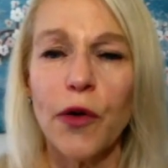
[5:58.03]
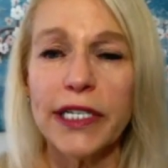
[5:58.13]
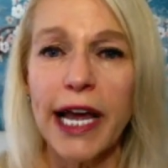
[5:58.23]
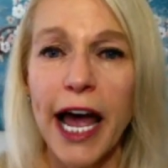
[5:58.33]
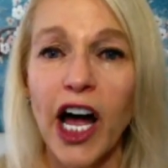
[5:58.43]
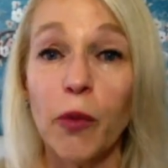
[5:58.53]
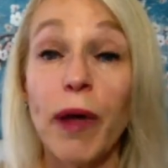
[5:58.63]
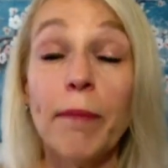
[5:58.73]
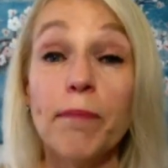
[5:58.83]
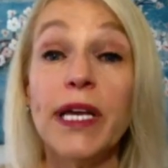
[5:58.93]
going to
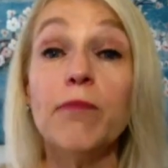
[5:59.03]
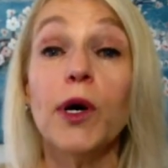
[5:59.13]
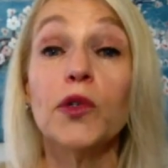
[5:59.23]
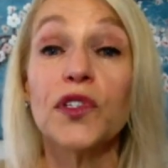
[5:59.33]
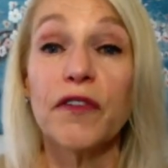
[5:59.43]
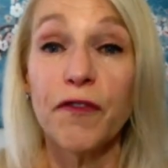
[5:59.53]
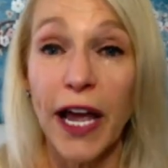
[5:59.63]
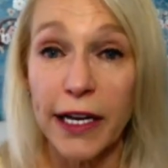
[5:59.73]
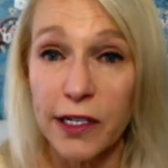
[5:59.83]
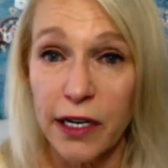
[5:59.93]
help and be most
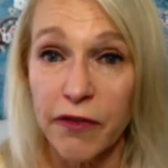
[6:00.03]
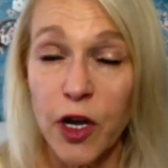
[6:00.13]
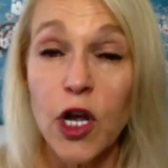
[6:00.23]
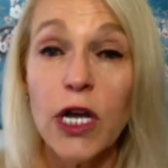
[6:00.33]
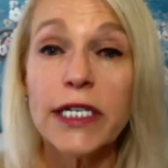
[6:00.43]
effective